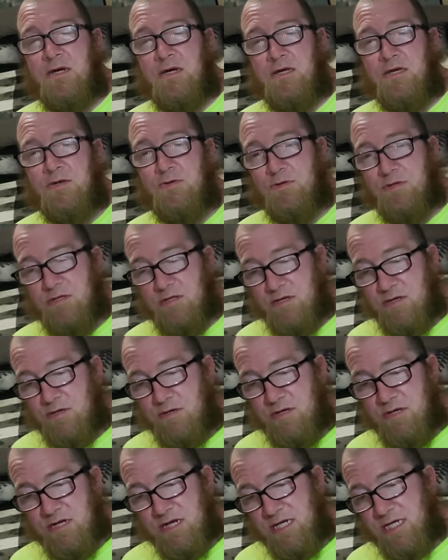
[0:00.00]

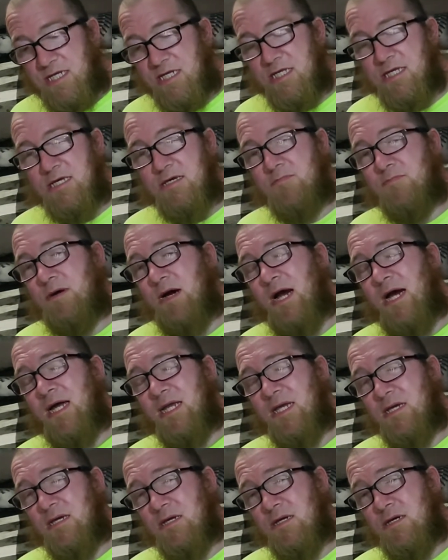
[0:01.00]
You listen to your
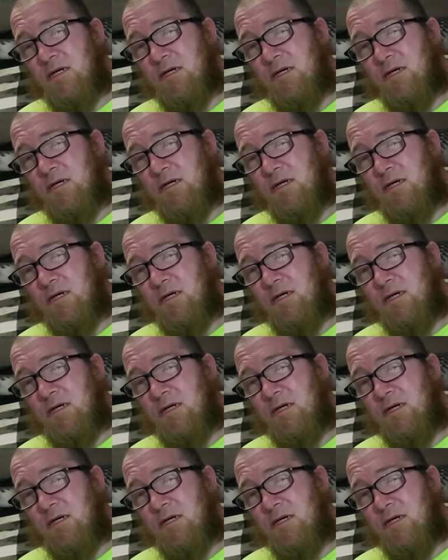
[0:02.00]
body,